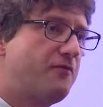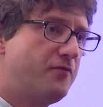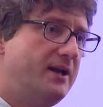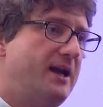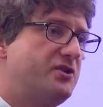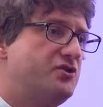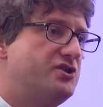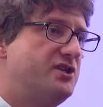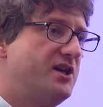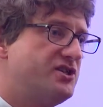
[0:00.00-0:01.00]
free
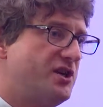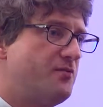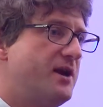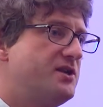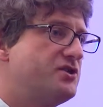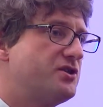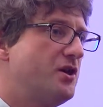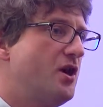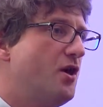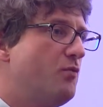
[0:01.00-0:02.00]
electricity it generates
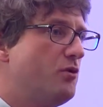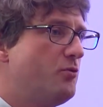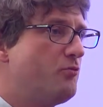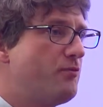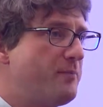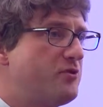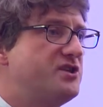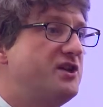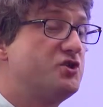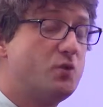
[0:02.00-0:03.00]
will
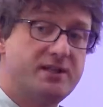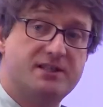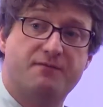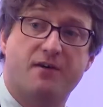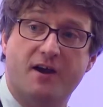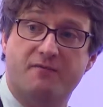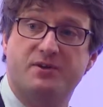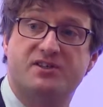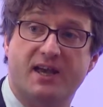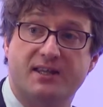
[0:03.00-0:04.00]
represent
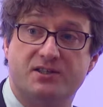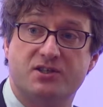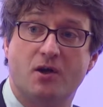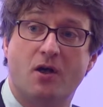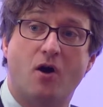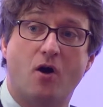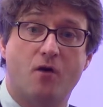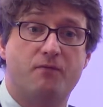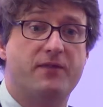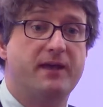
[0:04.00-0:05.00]
25%
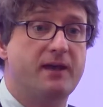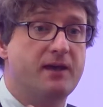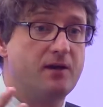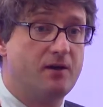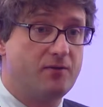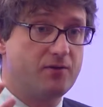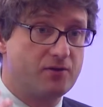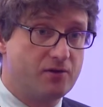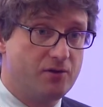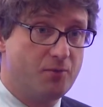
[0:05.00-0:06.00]
of the
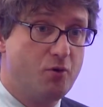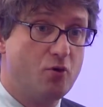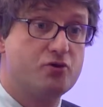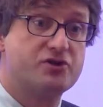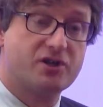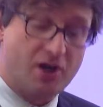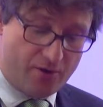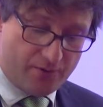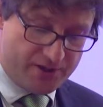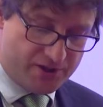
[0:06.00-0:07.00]
Nepal's
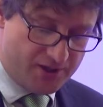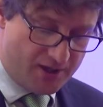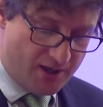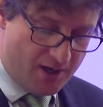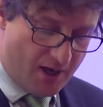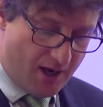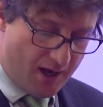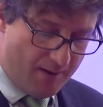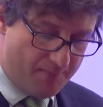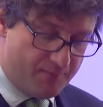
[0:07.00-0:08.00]
current
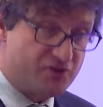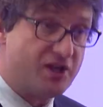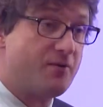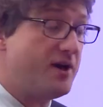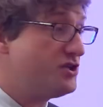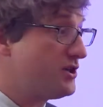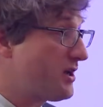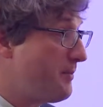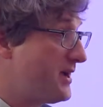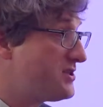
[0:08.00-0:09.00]
generation
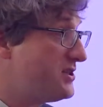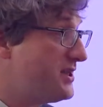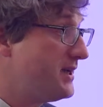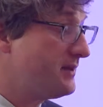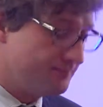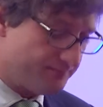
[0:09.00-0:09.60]
capacity.